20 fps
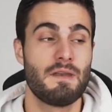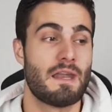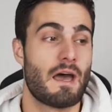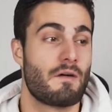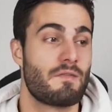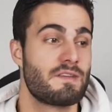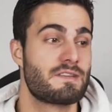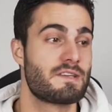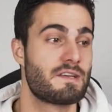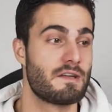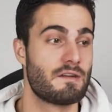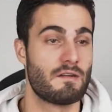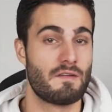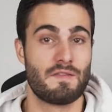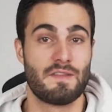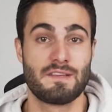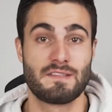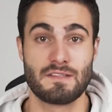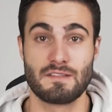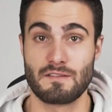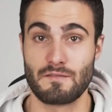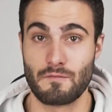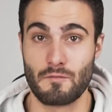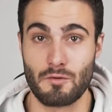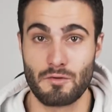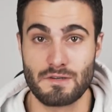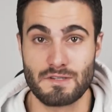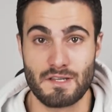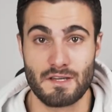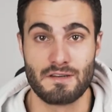Now, this is of
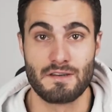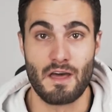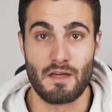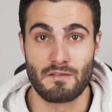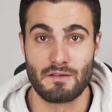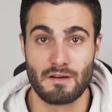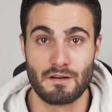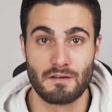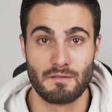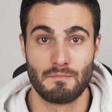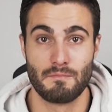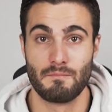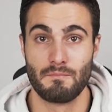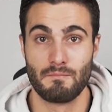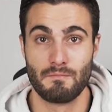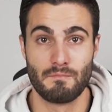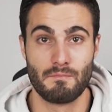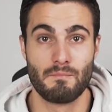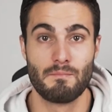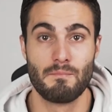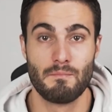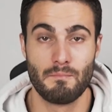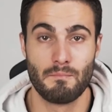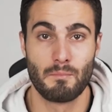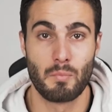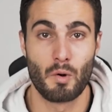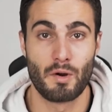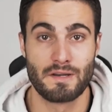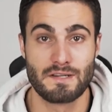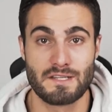course another
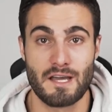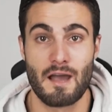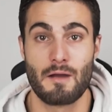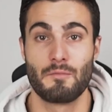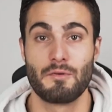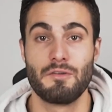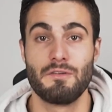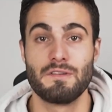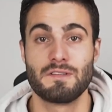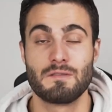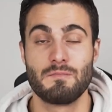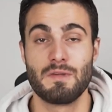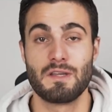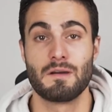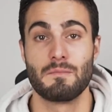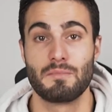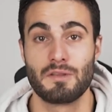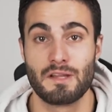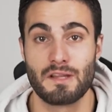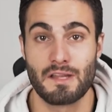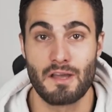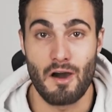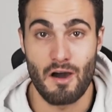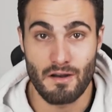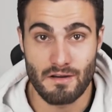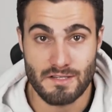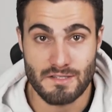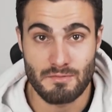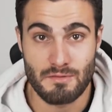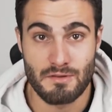point in time where you need to be completely
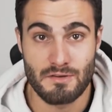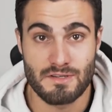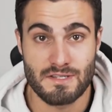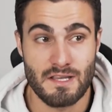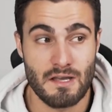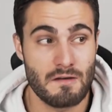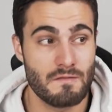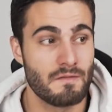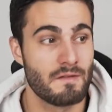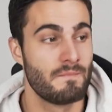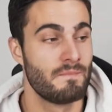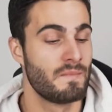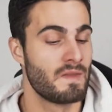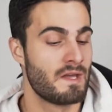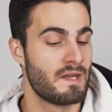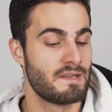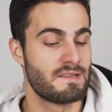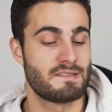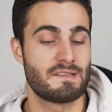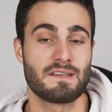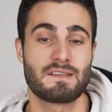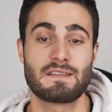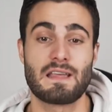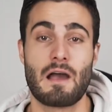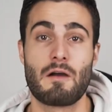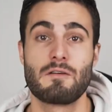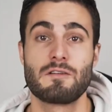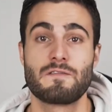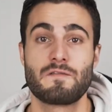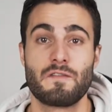honest with yourself. 6
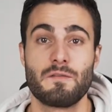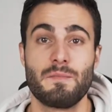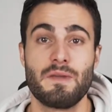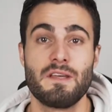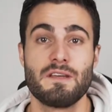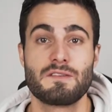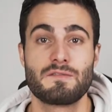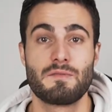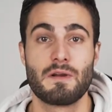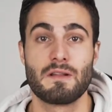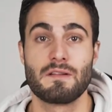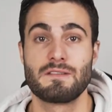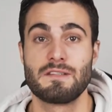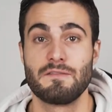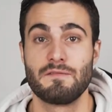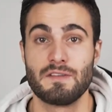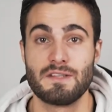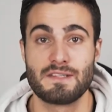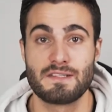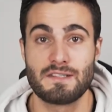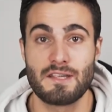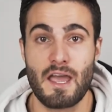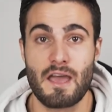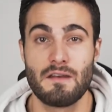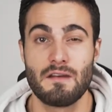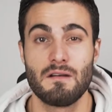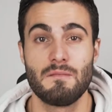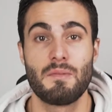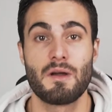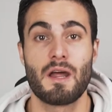hours for me is relatively
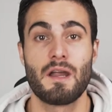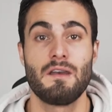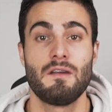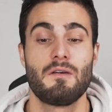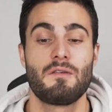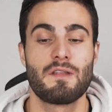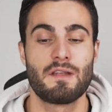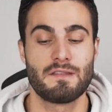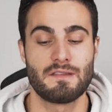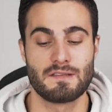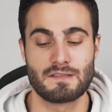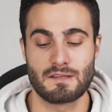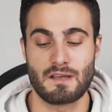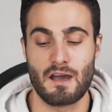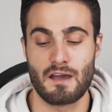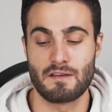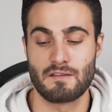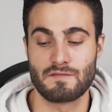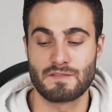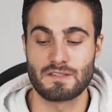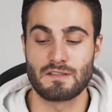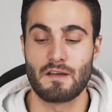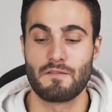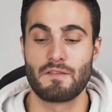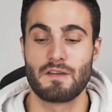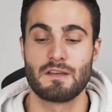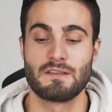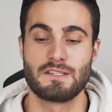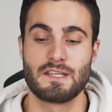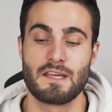standard, but I know that this kind of stuff
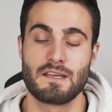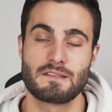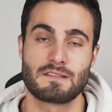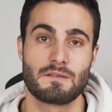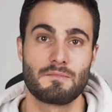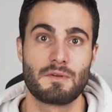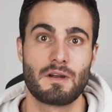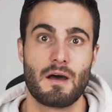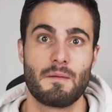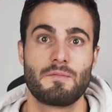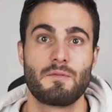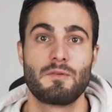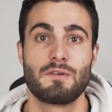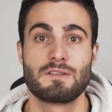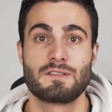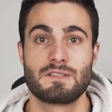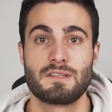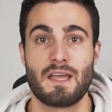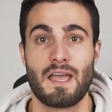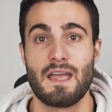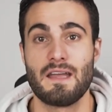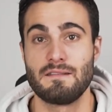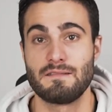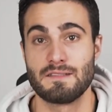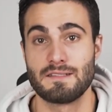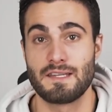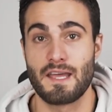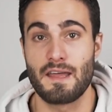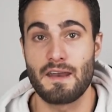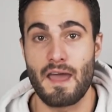can take someone upwards to 8
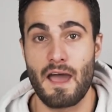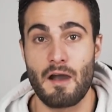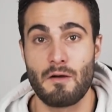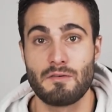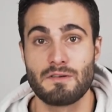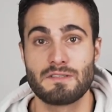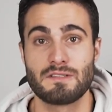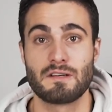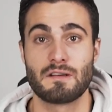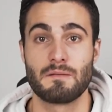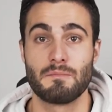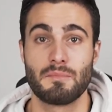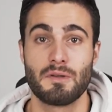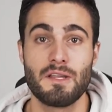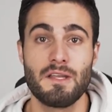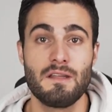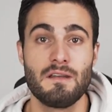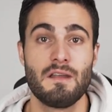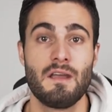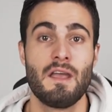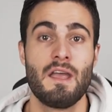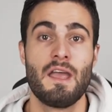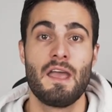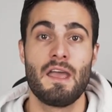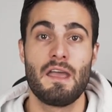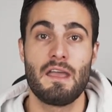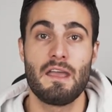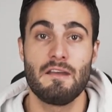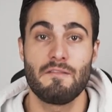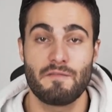to 10 hours to complete.
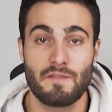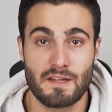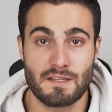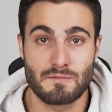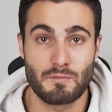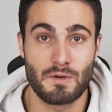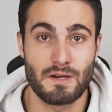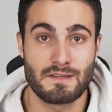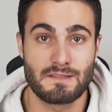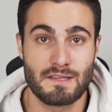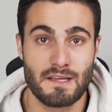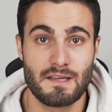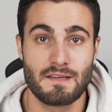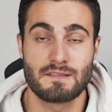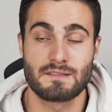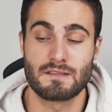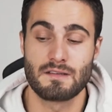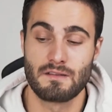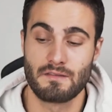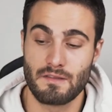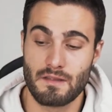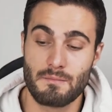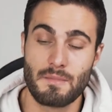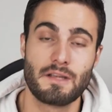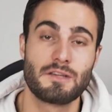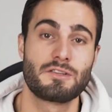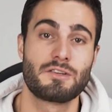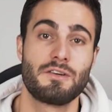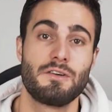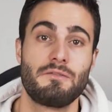If that's what it takes, then
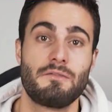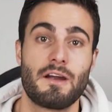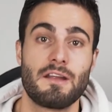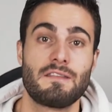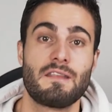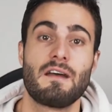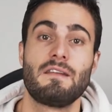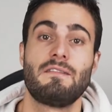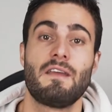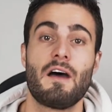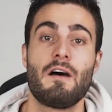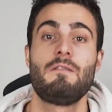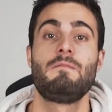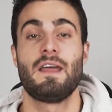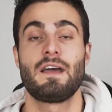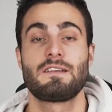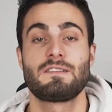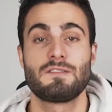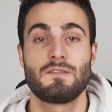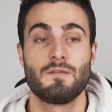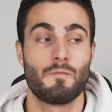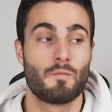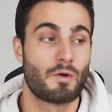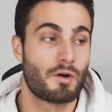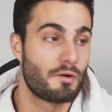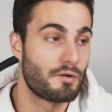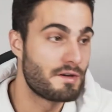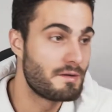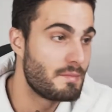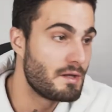make sure you write that down. Next, we're
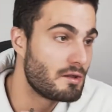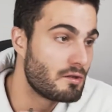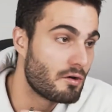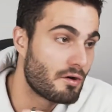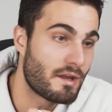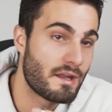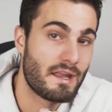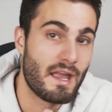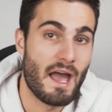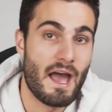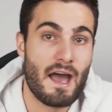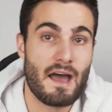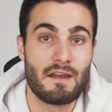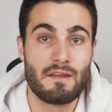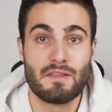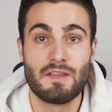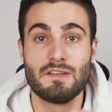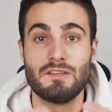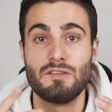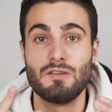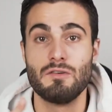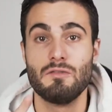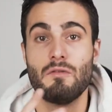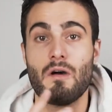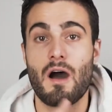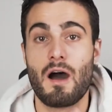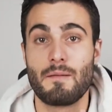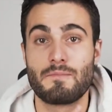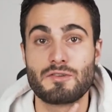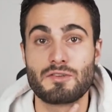going to be looking at the two
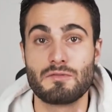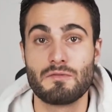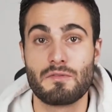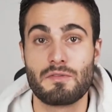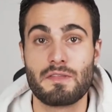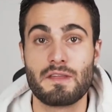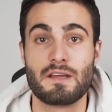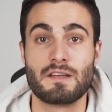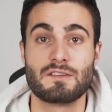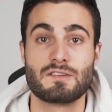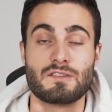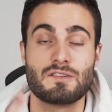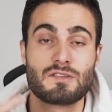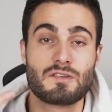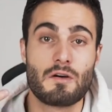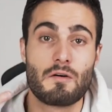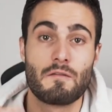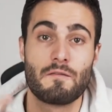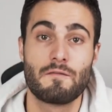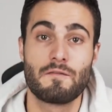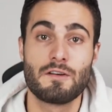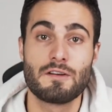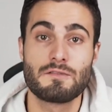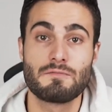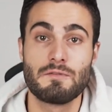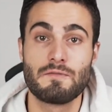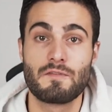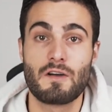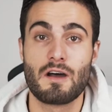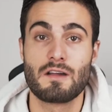optional things. So first,
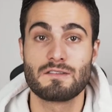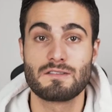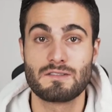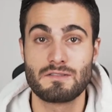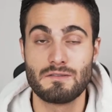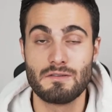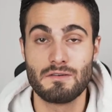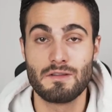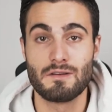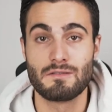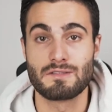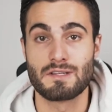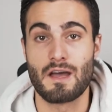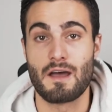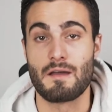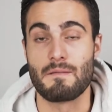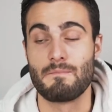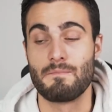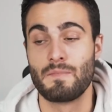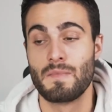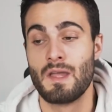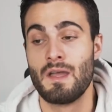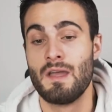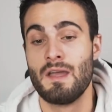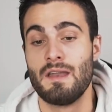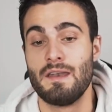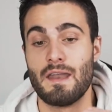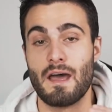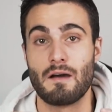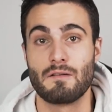we've got studio time.
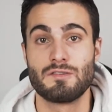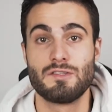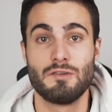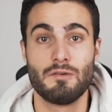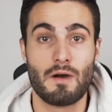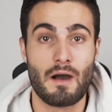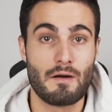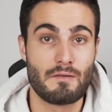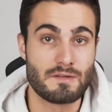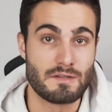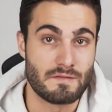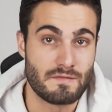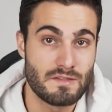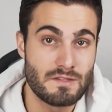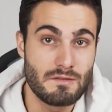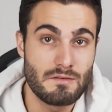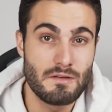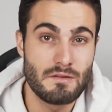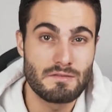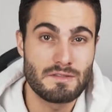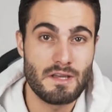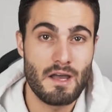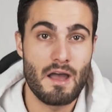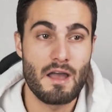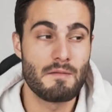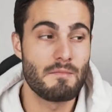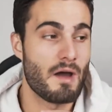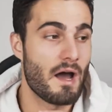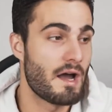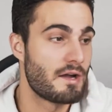Now, 2 hours of studio
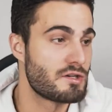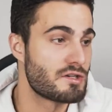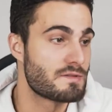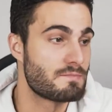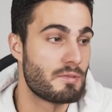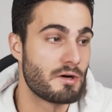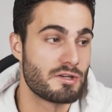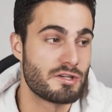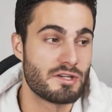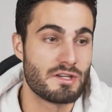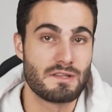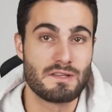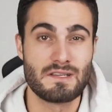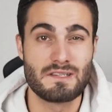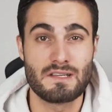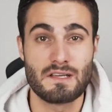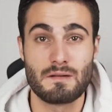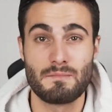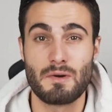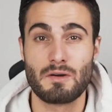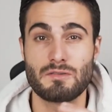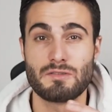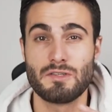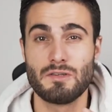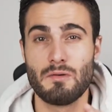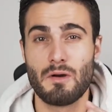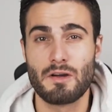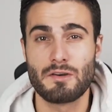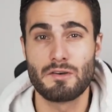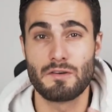time, I just budgeted this at about
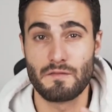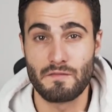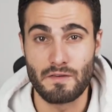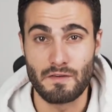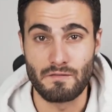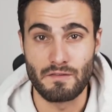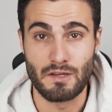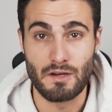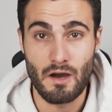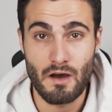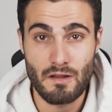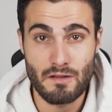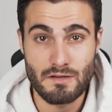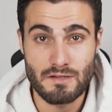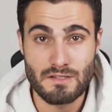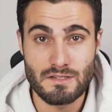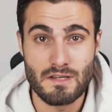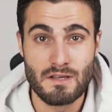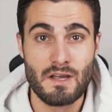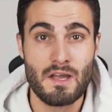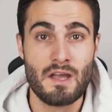$250.